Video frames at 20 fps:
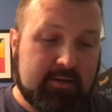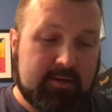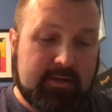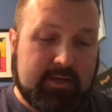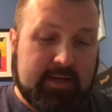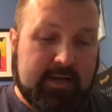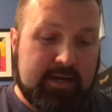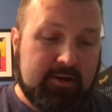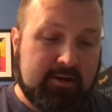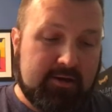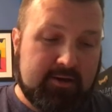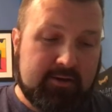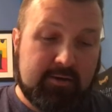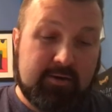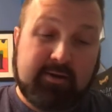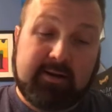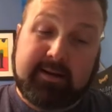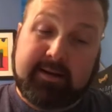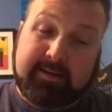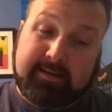Aaron
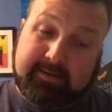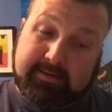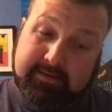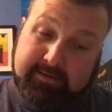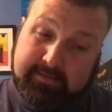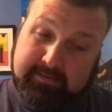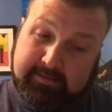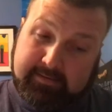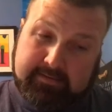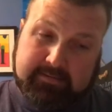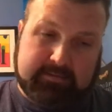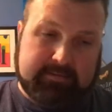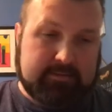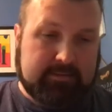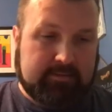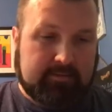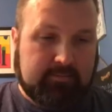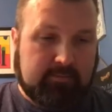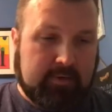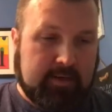Hernandez,
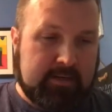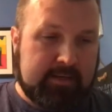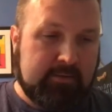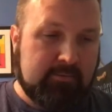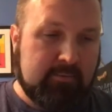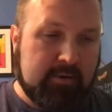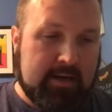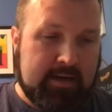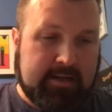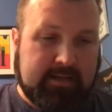Roddy White,